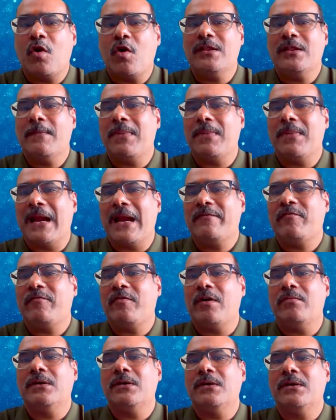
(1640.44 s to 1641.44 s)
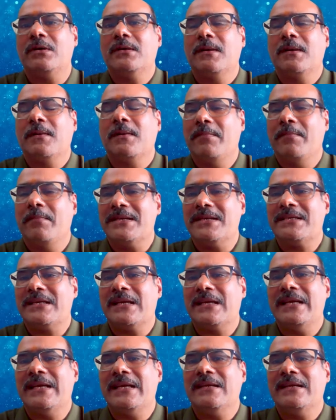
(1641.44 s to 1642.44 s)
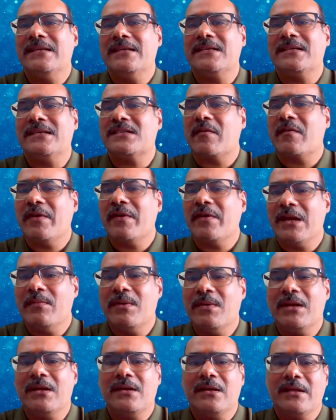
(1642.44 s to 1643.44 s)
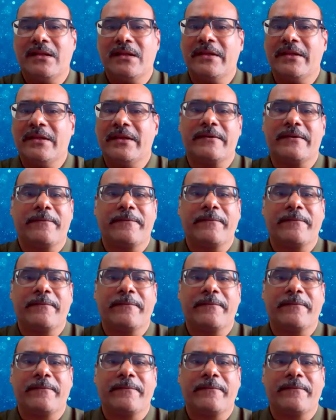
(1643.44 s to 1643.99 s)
on the platform basically is available there.